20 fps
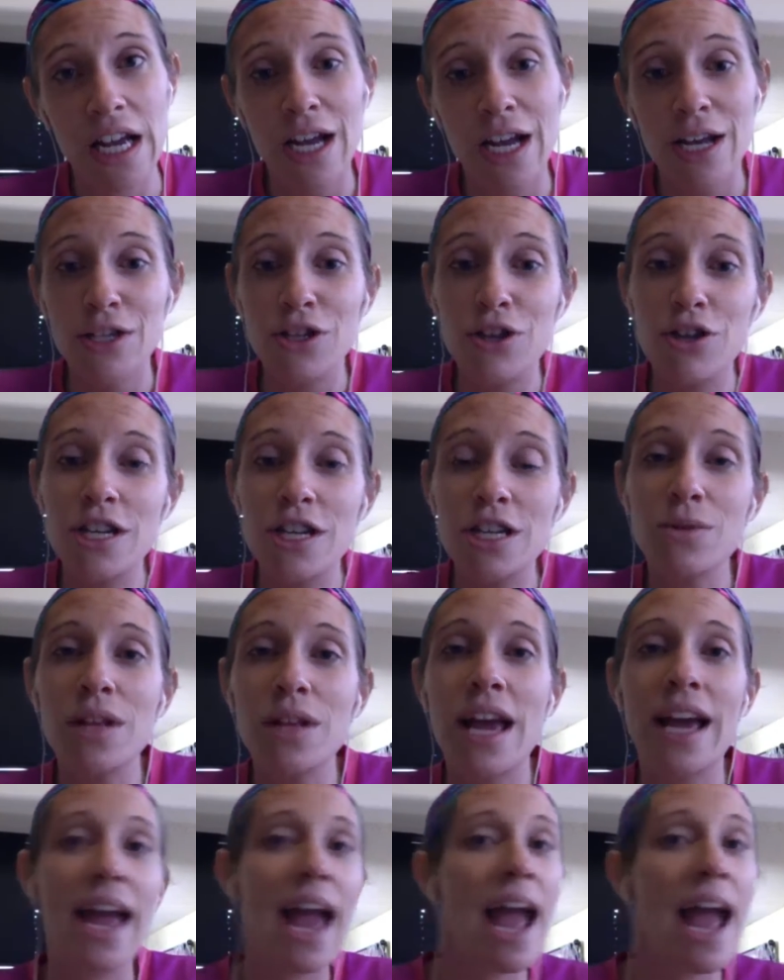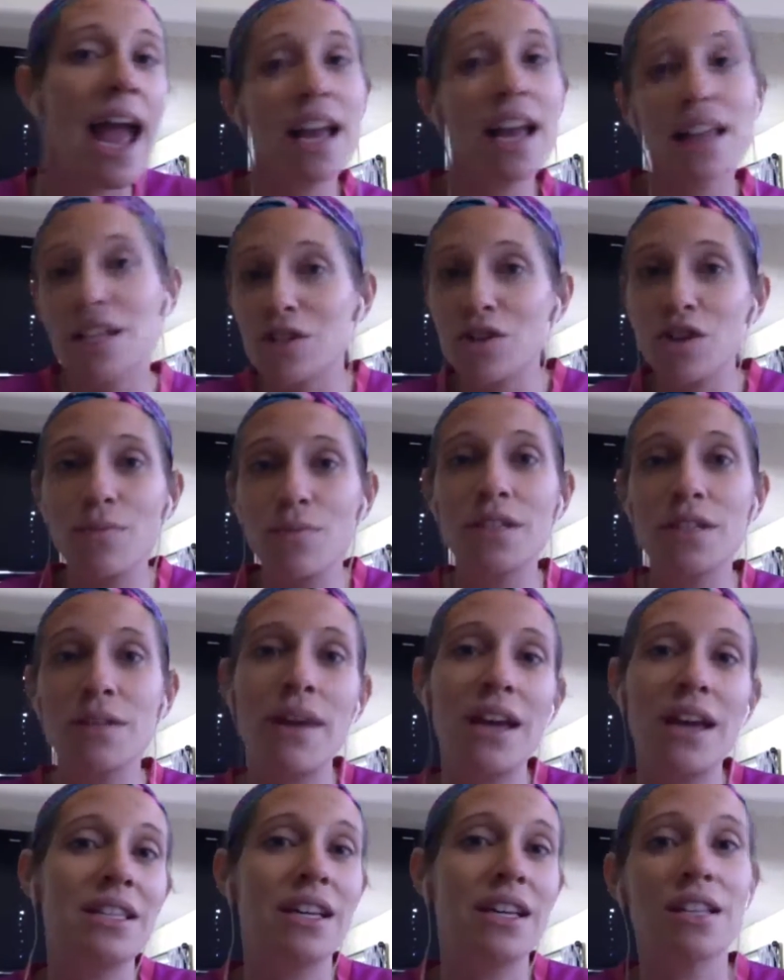So you just were hey, this group is
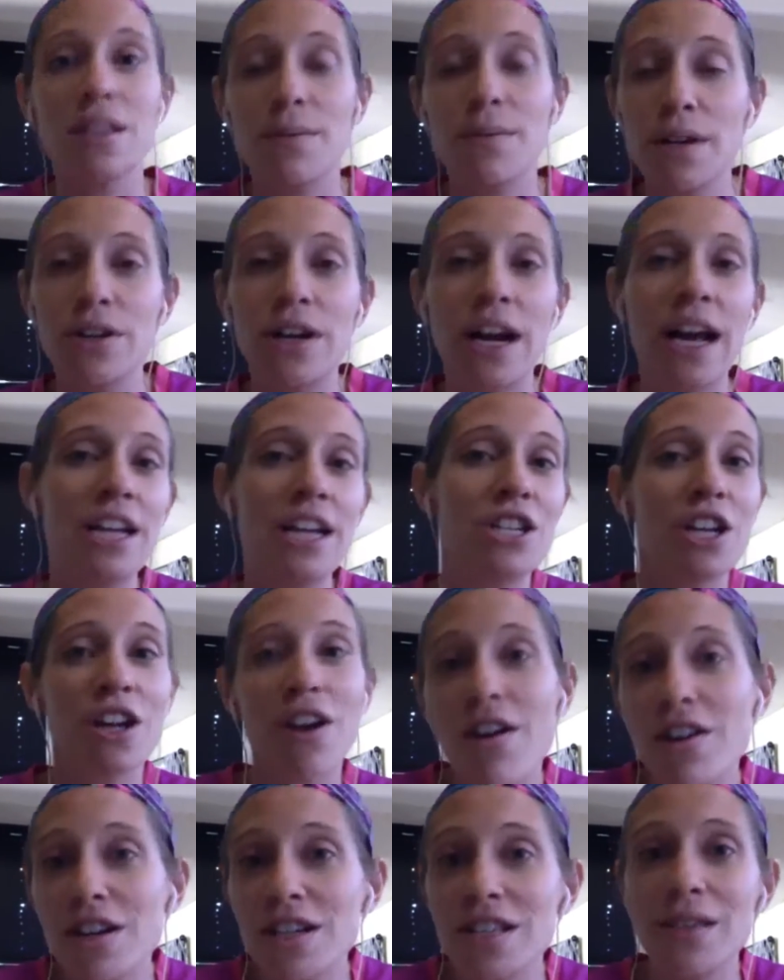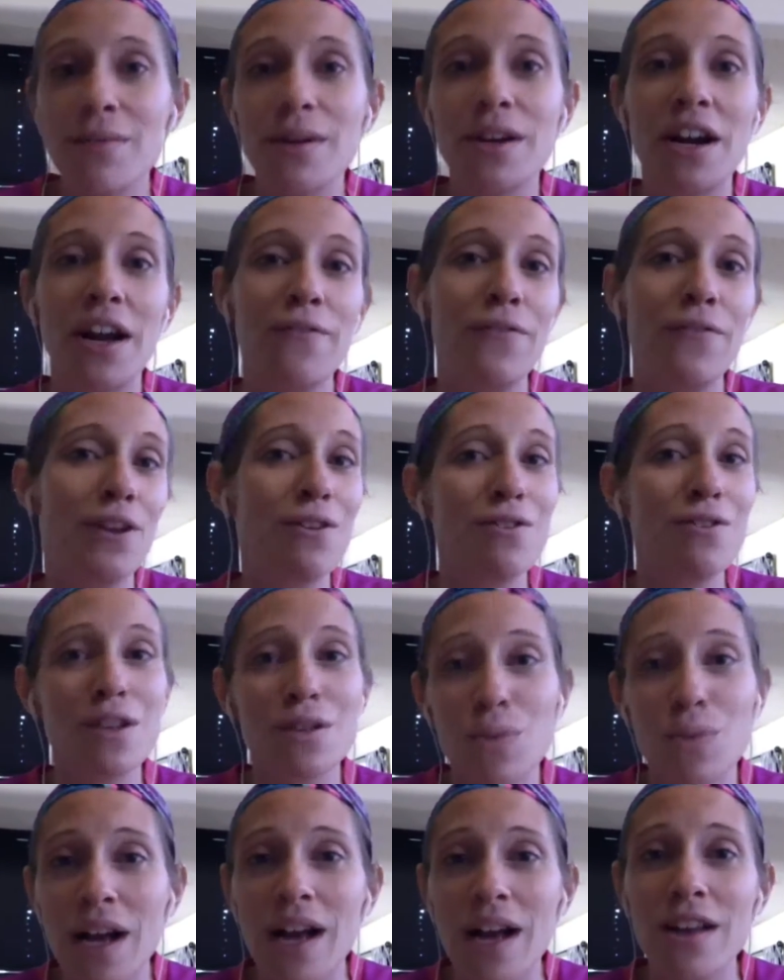amazing. It's going to be great. Shakeology is going to be great for you. This
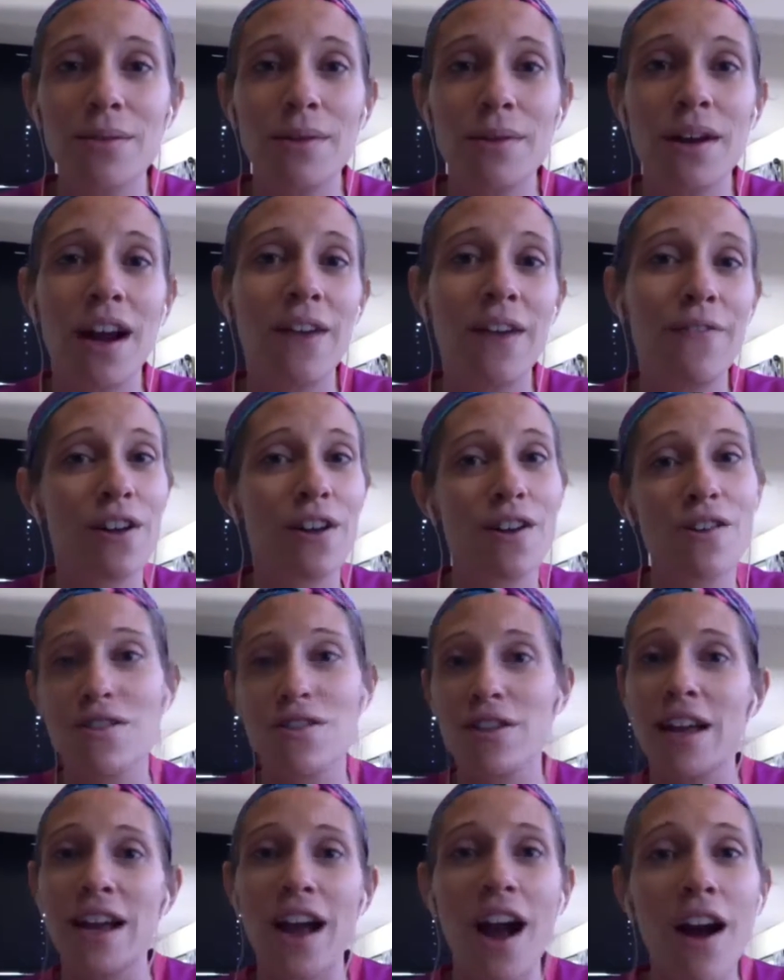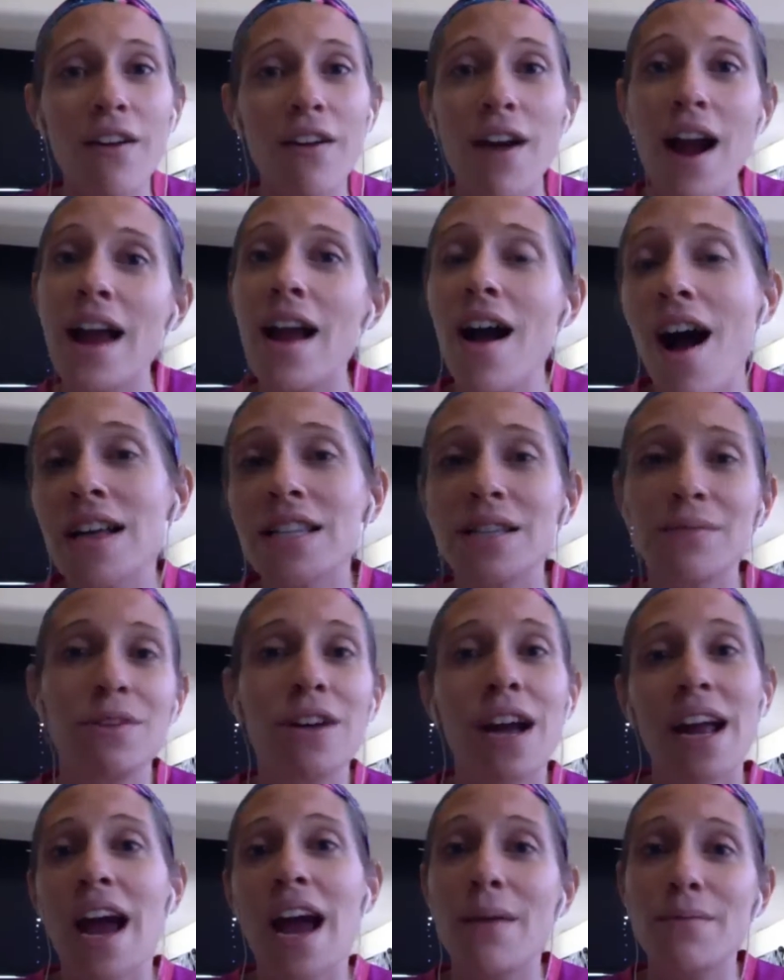workout's going to be great for you. They're all right, awesome,
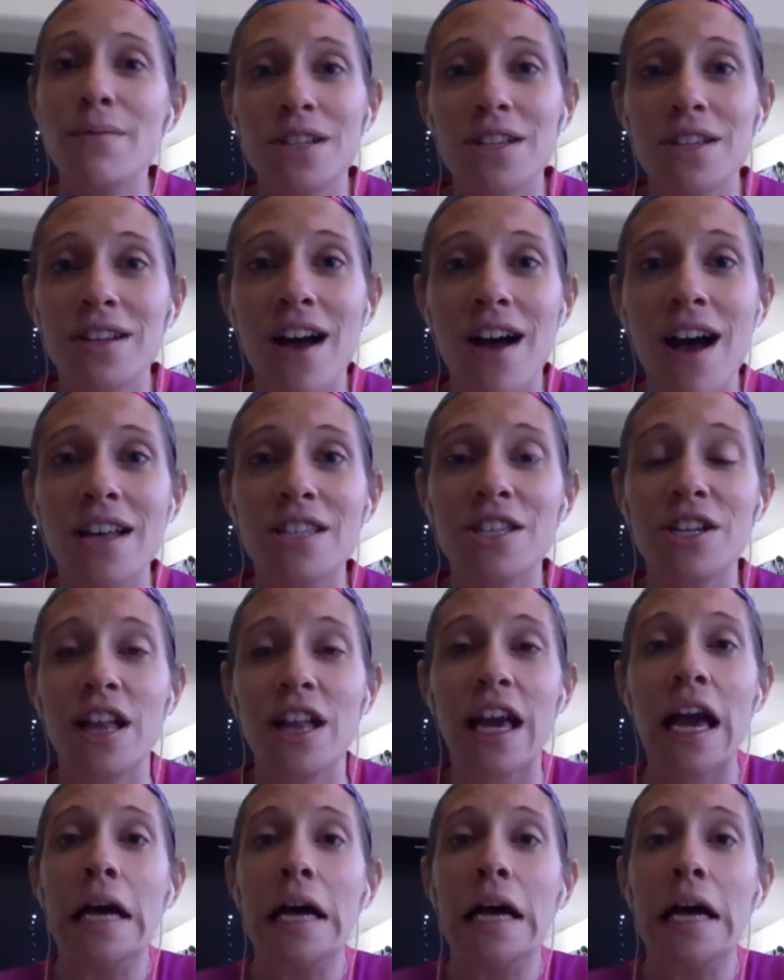great. How much does it cost? And